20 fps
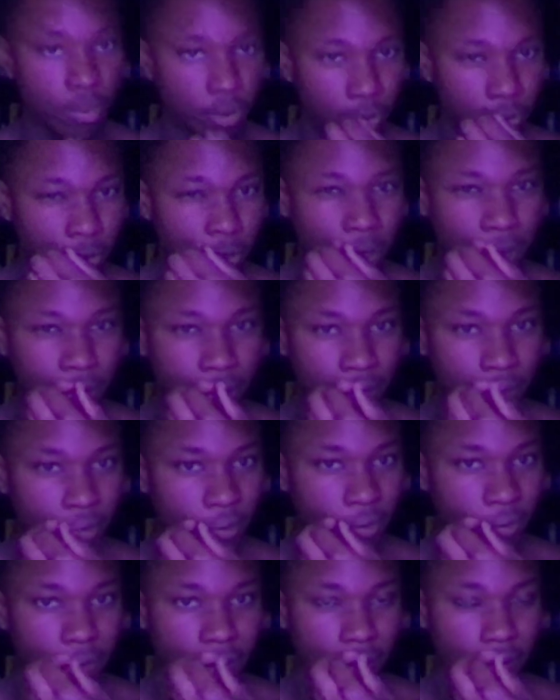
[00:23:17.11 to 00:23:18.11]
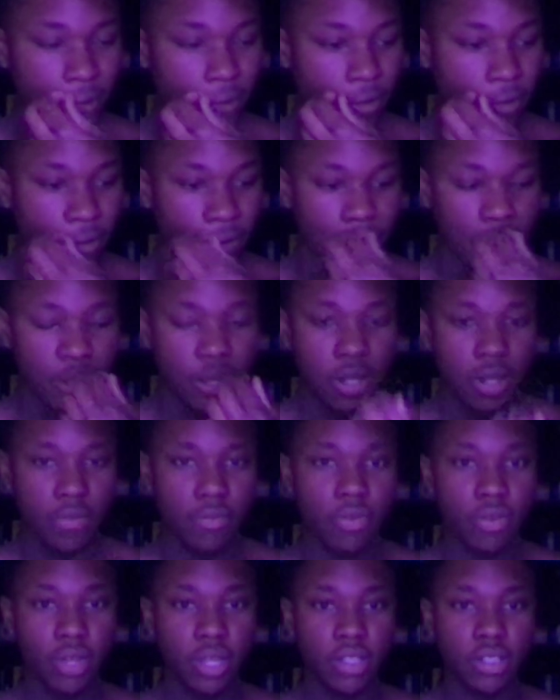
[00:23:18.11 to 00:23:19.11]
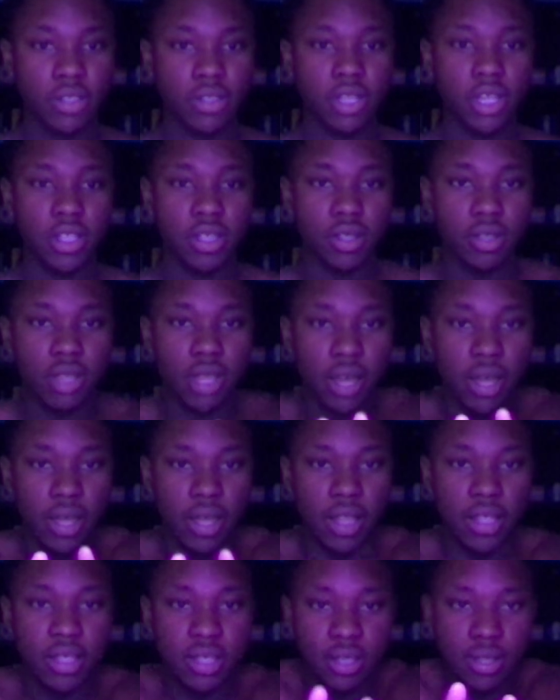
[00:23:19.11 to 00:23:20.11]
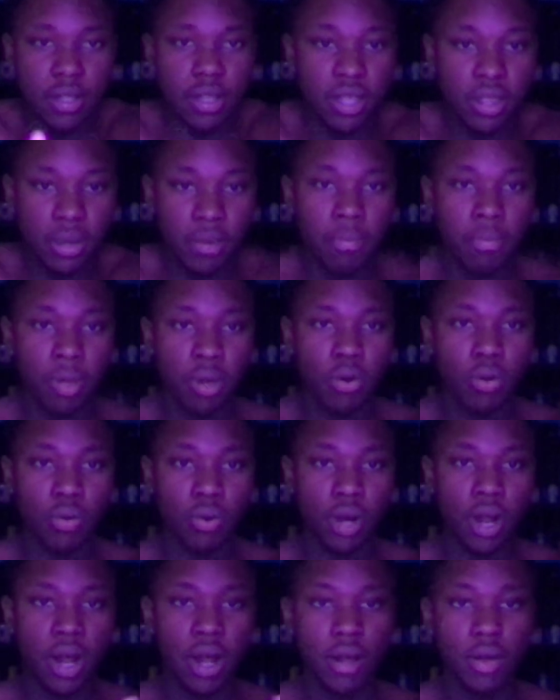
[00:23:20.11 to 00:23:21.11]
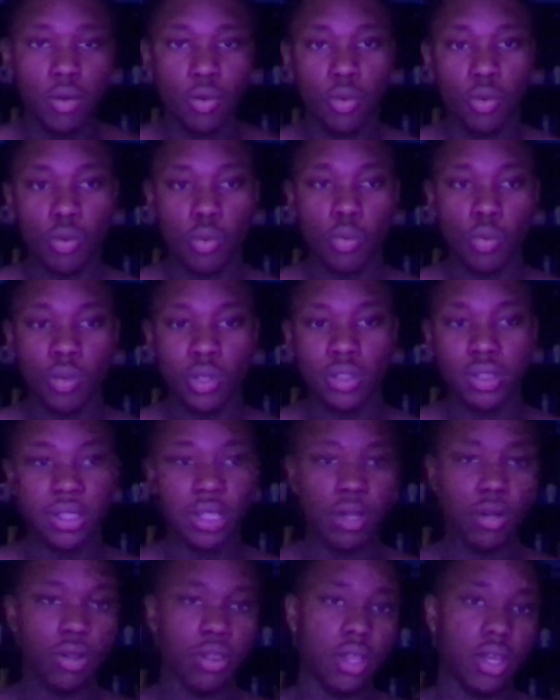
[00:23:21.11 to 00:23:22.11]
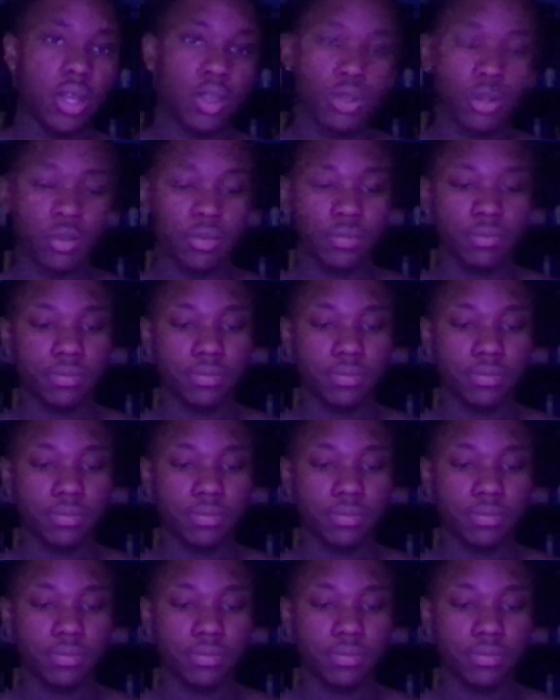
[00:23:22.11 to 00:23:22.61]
You know what I mean? I feel like it's it's that it's the in the middle, not one side or the other.